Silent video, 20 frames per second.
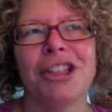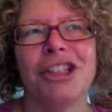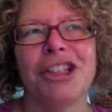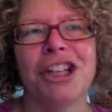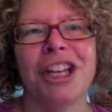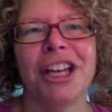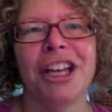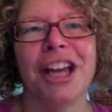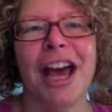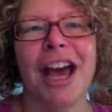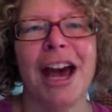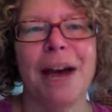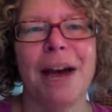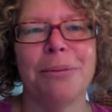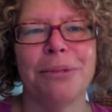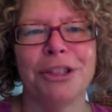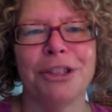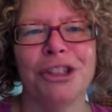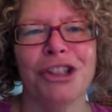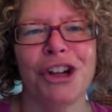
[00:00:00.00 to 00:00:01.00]
Opera
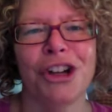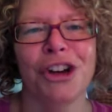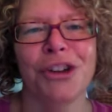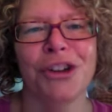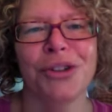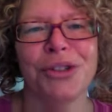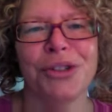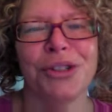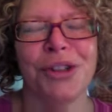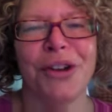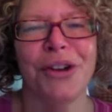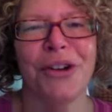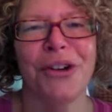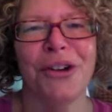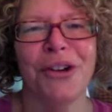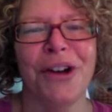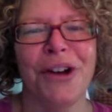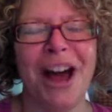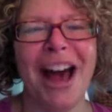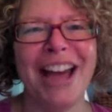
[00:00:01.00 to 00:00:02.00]
Joe. So hi,
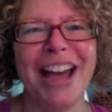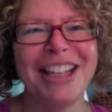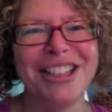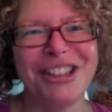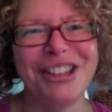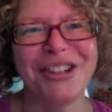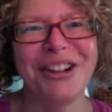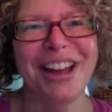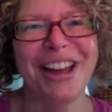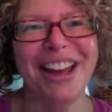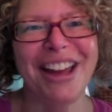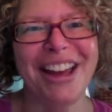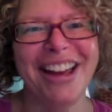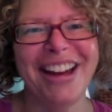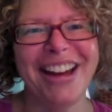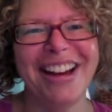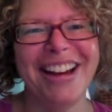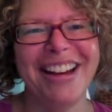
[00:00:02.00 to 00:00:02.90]
Joanna.